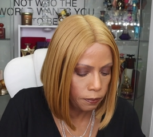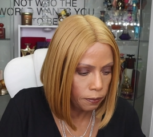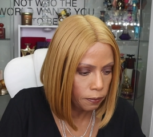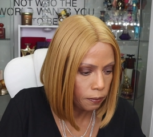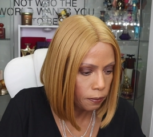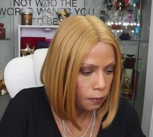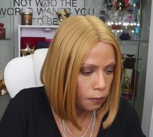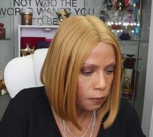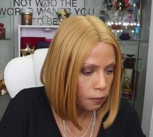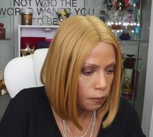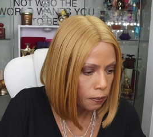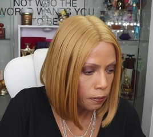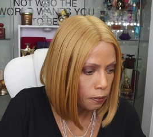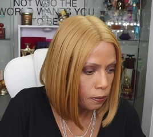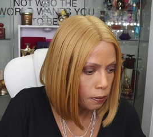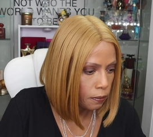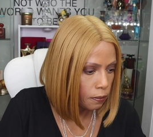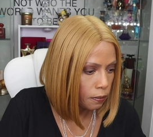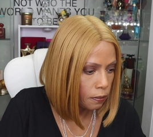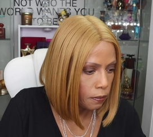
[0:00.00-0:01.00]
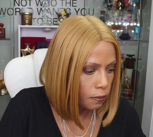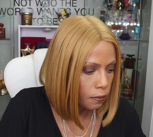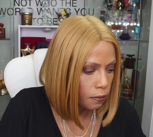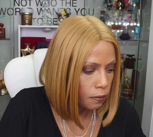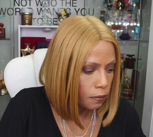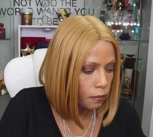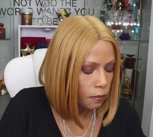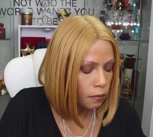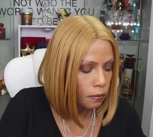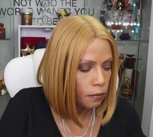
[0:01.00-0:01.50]

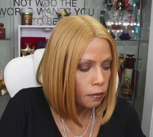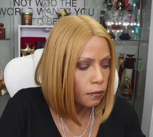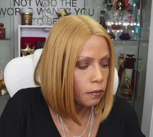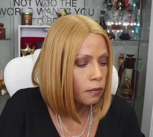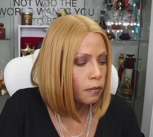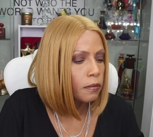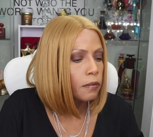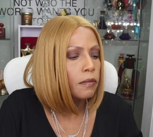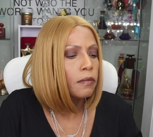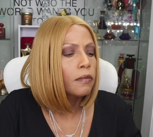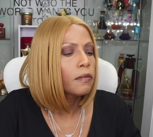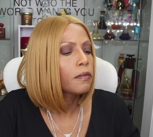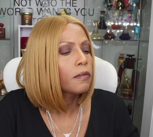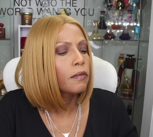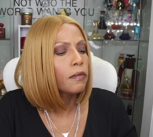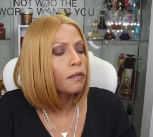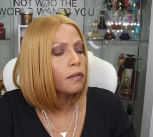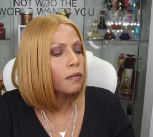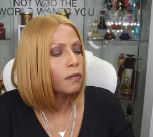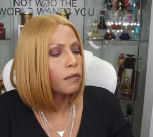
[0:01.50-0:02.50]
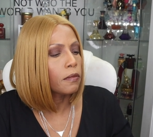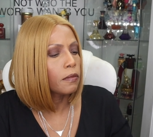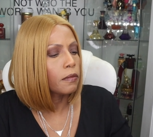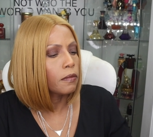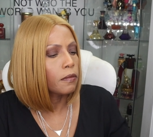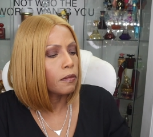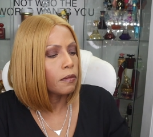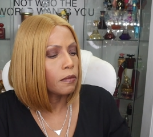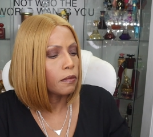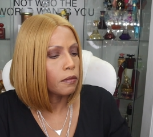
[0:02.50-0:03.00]

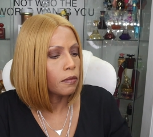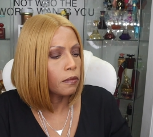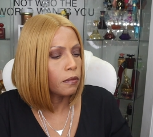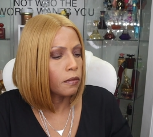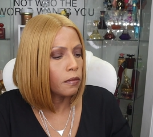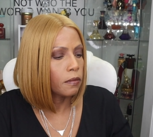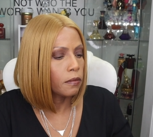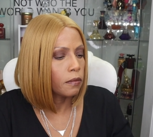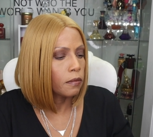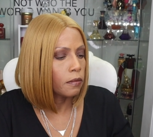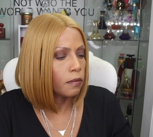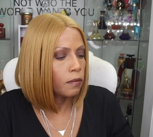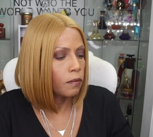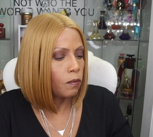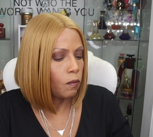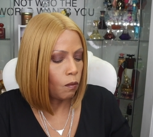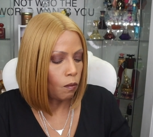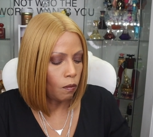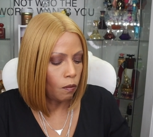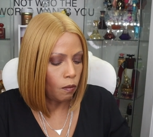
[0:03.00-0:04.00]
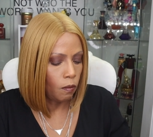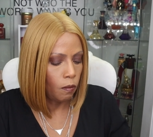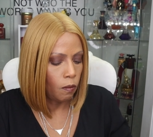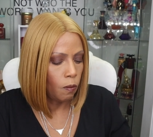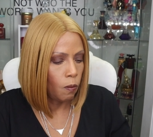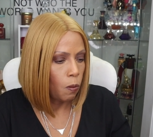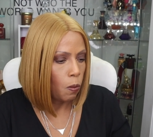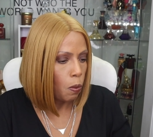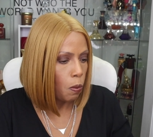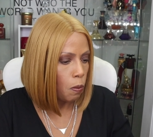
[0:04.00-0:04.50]

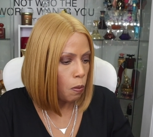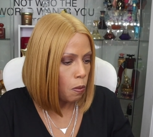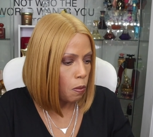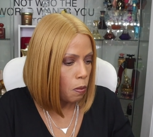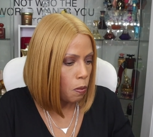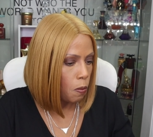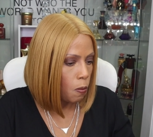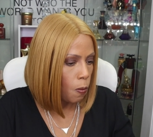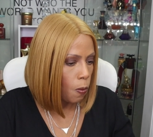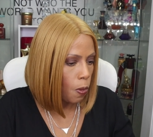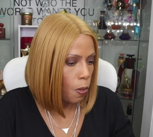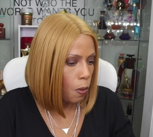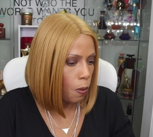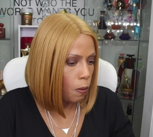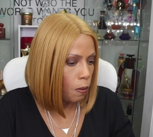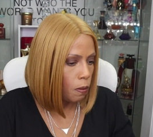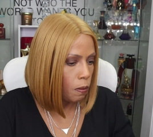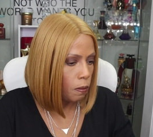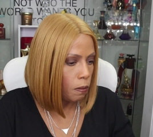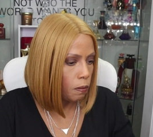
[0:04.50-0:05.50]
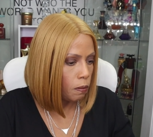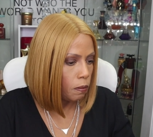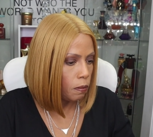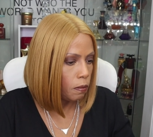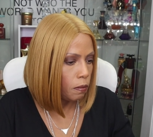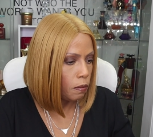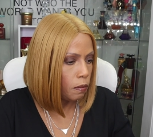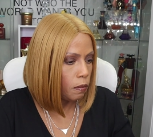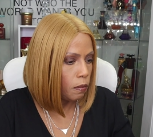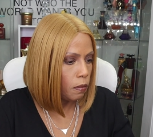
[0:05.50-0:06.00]

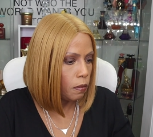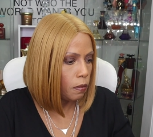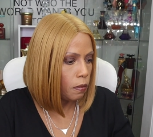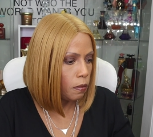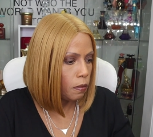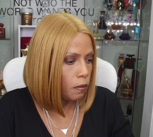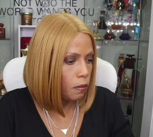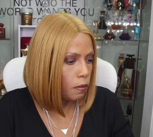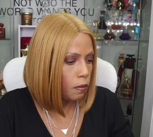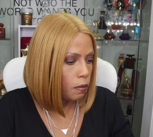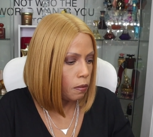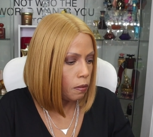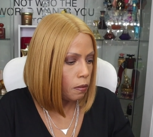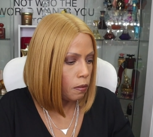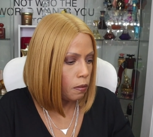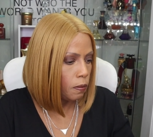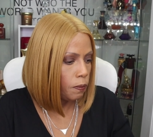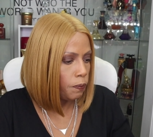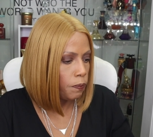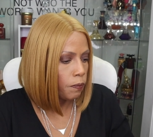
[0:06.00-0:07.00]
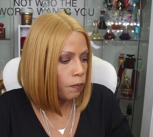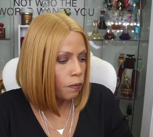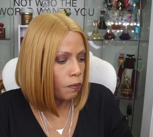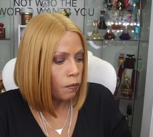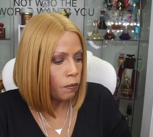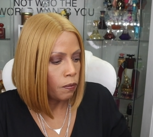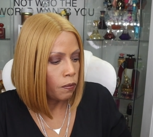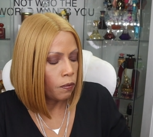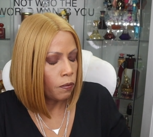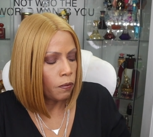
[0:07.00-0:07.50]

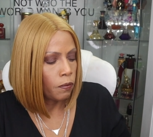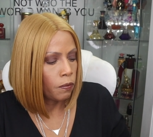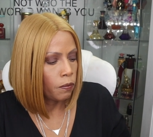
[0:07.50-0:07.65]
Nobody speaks.